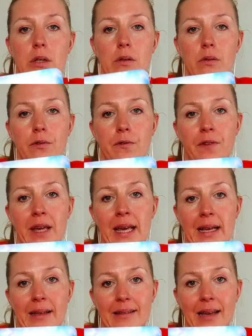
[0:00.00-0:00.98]
So
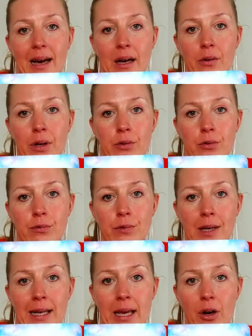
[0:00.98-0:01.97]
things are going to
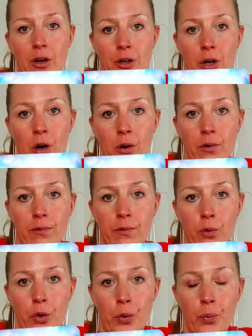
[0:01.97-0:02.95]
really unlock
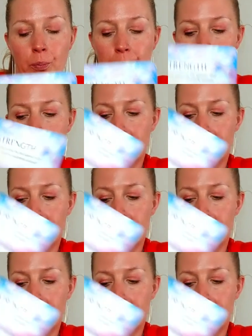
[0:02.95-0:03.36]
for you.